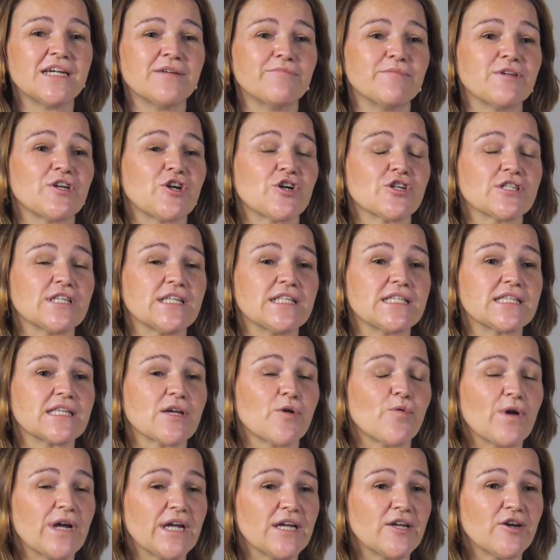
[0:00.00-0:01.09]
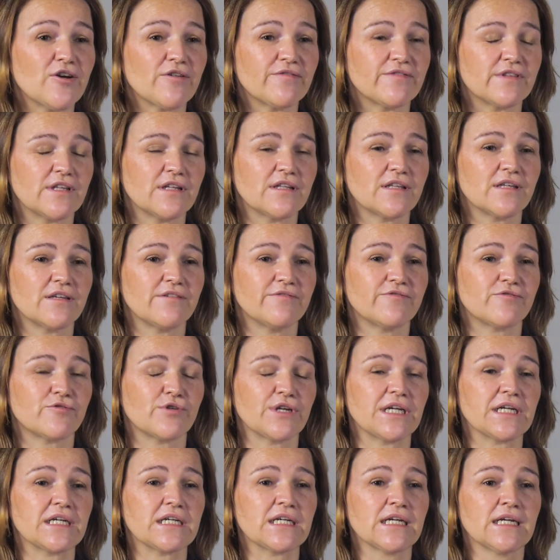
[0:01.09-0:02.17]
because it's a way of
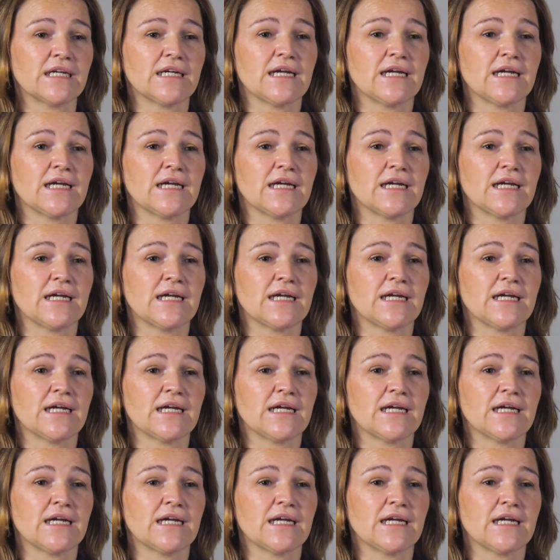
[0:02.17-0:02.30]
delivering